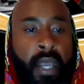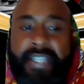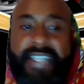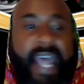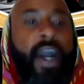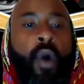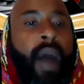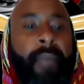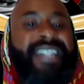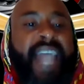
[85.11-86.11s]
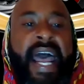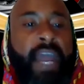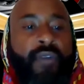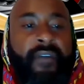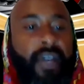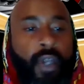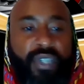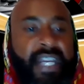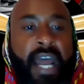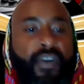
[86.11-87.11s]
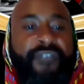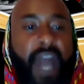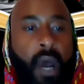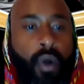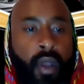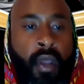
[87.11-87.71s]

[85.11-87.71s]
Dango, I'm unchained, revolutionary flow.